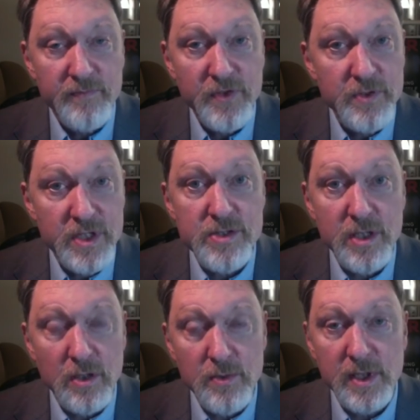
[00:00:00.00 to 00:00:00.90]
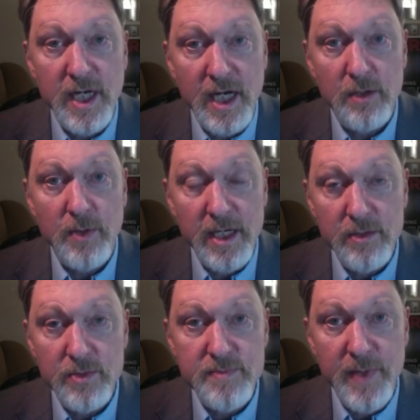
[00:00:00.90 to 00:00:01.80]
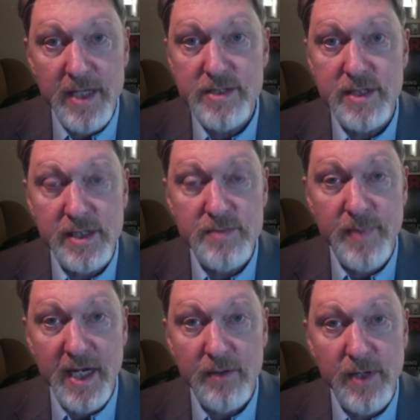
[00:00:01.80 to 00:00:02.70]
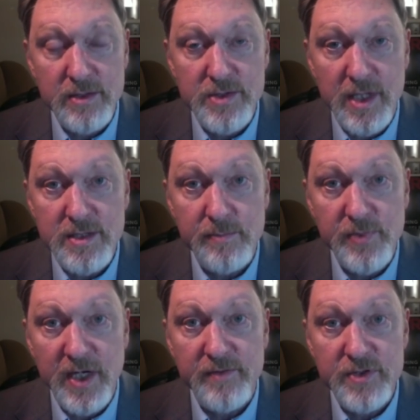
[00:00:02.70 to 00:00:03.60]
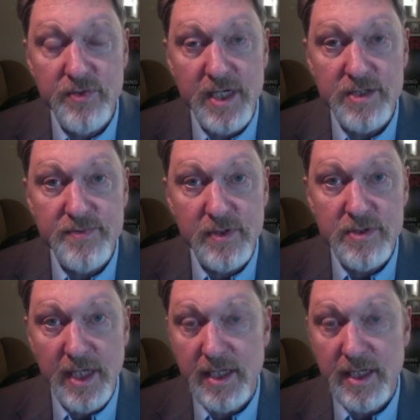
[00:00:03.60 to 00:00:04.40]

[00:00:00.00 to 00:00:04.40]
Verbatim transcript: a few years ago when Colorado was passing its background checks on private transfers,